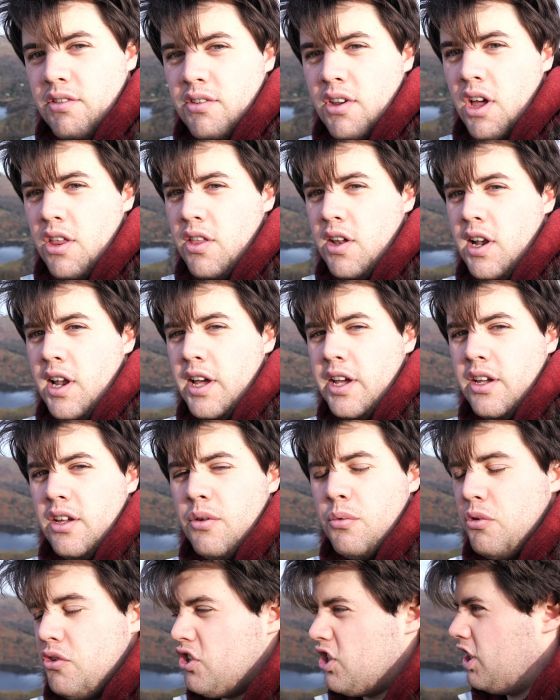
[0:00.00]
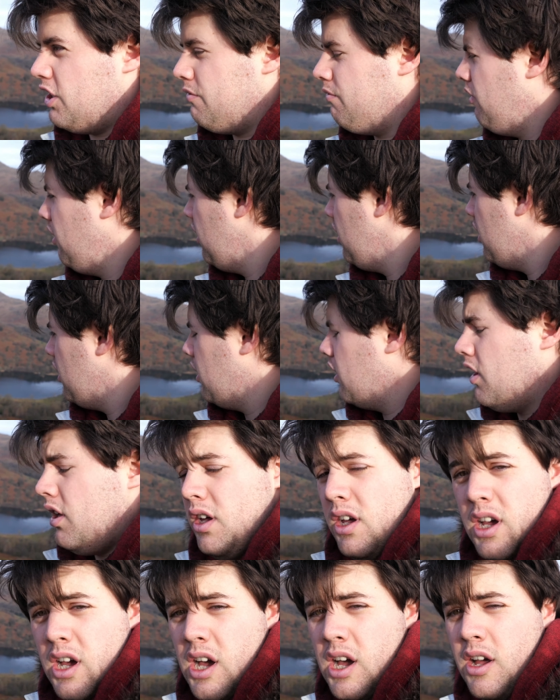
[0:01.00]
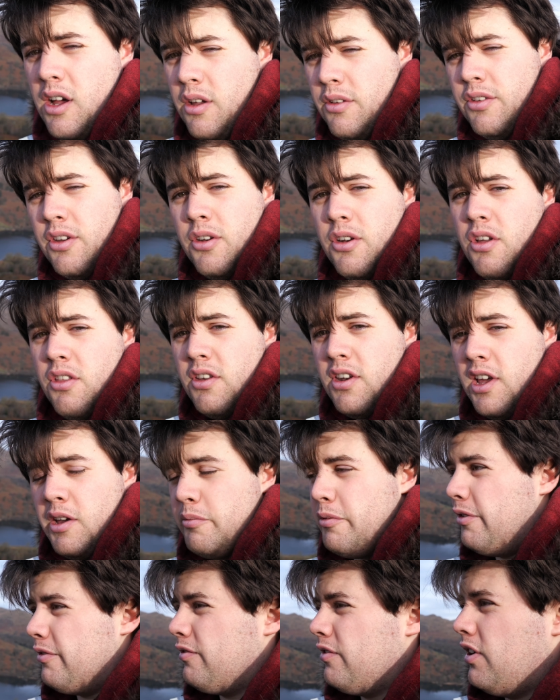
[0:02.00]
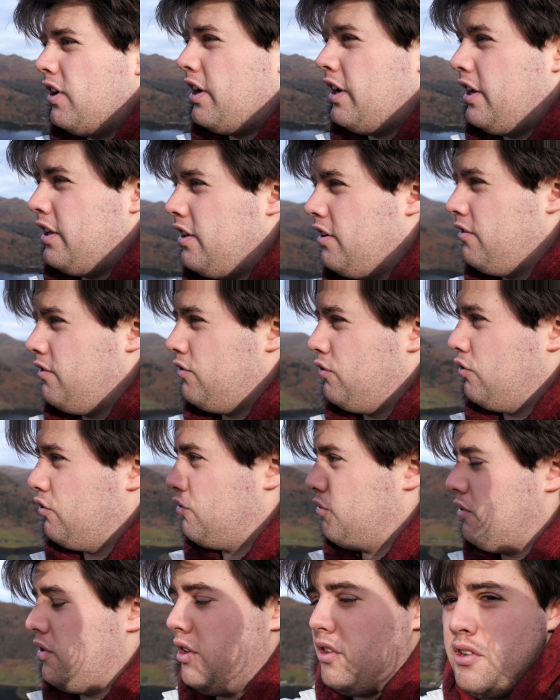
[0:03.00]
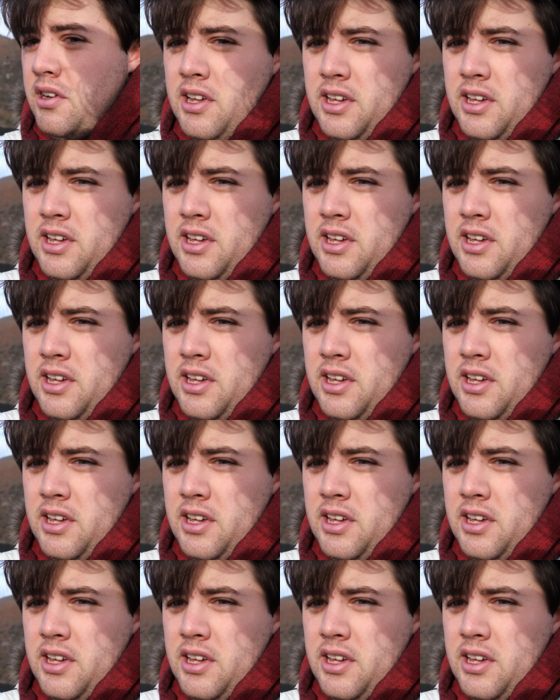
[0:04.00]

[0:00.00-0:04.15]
other lake, which I don't know the name of. There is also another